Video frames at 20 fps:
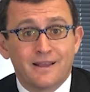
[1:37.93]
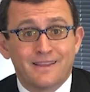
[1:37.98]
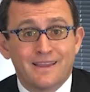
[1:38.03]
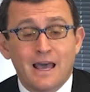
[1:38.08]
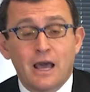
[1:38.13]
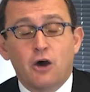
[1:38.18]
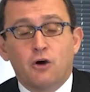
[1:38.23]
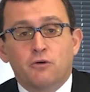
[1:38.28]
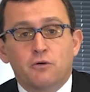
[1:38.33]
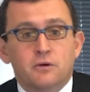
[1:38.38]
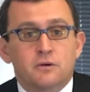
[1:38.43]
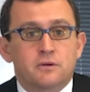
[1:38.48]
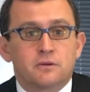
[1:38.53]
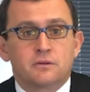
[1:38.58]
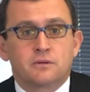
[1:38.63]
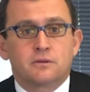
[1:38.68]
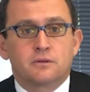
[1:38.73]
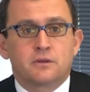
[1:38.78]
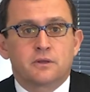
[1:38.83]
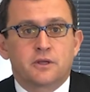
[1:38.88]
Now,
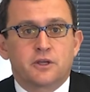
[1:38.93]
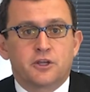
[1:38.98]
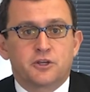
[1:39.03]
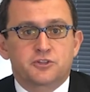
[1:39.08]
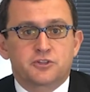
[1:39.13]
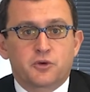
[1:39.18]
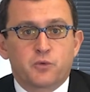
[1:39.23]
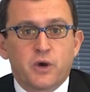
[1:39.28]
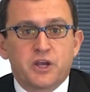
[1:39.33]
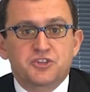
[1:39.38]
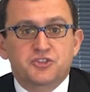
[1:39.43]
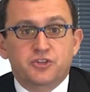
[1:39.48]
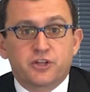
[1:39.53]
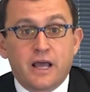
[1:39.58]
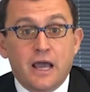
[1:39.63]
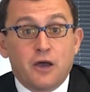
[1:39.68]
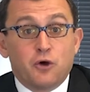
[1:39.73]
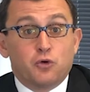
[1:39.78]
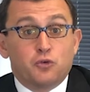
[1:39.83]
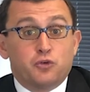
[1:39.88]
here's a question
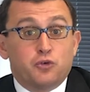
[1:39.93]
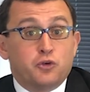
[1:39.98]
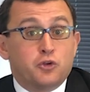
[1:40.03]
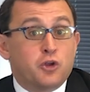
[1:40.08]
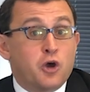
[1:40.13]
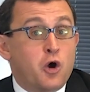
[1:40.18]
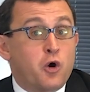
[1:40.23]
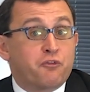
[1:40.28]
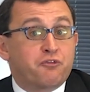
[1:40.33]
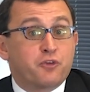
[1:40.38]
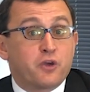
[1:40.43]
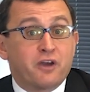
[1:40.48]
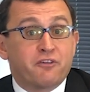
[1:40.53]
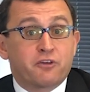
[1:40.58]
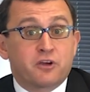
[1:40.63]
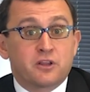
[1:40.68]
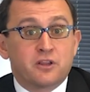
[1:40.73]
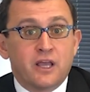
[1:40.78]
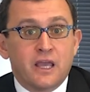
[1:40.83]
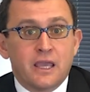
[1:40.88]
How do you know if you
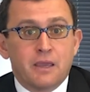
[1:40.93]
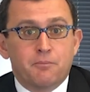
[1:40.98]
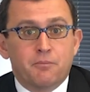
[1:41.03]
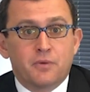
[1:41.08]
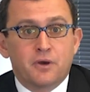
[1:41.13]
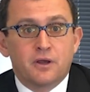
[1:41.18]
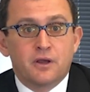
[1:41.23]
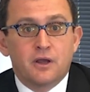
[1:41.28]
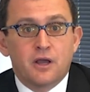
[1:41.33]
have a claim?